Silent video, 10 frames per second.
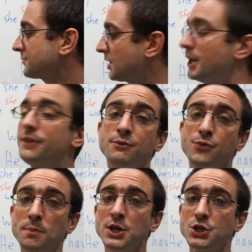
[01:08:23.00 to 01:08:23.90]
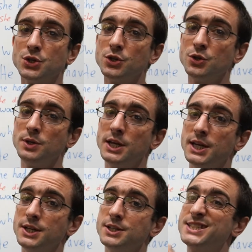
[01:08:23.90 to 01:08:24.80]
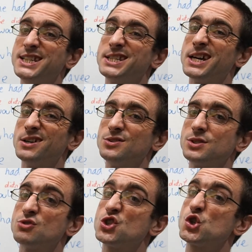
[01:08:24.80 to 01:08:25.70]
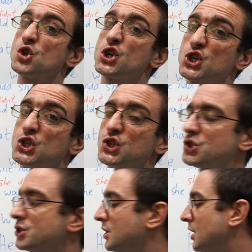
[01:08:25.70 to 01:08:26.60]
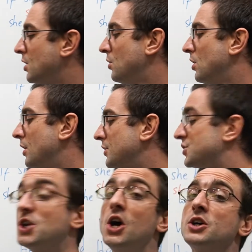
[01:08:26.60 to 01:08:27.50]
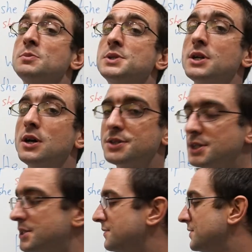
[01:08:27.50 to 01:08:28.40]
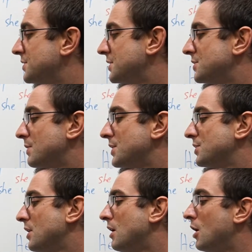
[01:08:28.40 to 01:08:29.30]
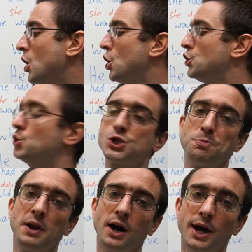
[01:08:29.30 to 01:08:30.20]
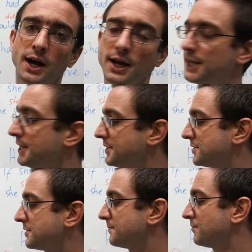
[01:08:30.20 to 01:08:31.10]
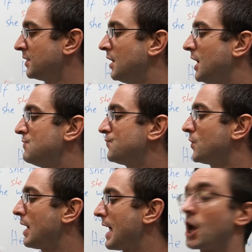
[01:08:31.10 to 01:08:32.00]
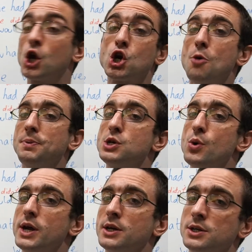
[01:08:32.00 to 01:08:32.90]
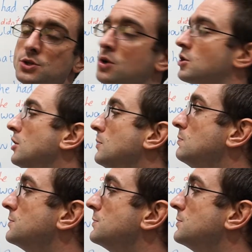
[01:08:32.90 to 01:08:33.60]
Now the information that you need, the details, the restrictions, the circumstances of this situation are, your supplier is info@copyquick.com.